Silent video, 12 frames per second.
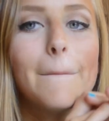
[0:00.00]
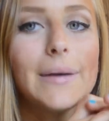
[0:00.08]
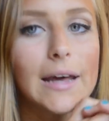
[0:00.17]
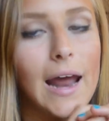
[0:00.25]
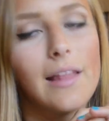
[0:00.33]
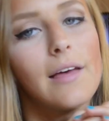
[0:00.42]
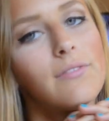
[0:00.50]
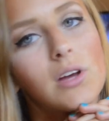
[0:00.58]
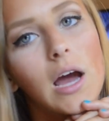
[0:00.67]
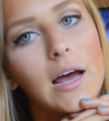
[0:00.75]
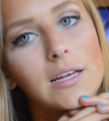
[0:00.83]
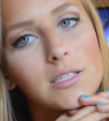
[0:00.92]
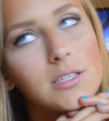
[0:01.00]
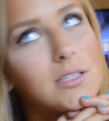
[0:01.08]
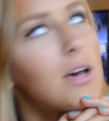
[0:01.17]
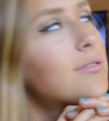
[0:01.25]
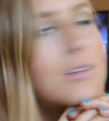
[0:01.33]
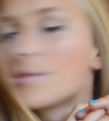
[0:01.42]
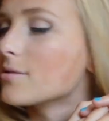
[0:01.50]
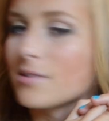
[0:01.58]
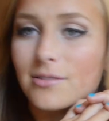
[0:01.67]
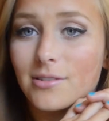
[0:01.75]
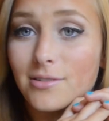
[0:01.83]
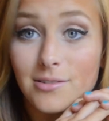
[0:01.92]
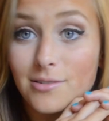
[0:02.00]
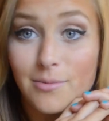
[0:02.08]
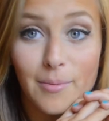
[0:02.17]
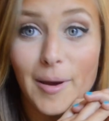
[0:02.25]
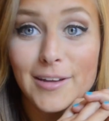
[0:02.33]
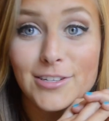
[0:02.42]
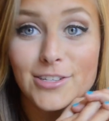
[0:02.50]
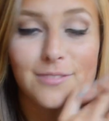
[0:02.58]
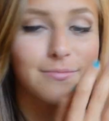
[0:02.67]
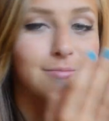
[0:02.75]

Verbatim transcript: But I love you guys so, so, so, so, so, so much.